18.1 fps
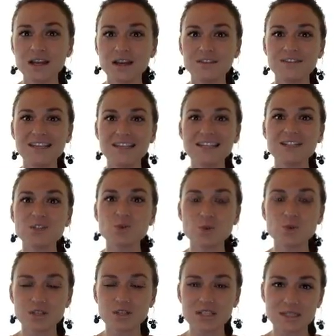of the
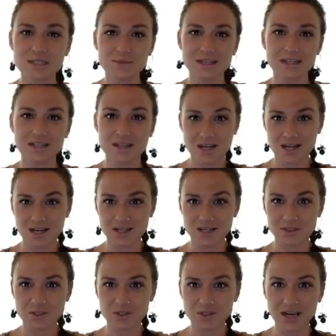endorsement
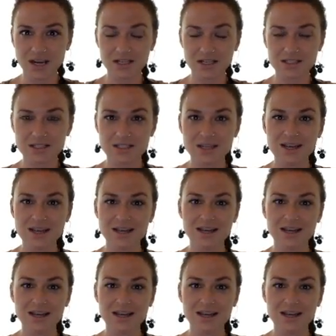contract.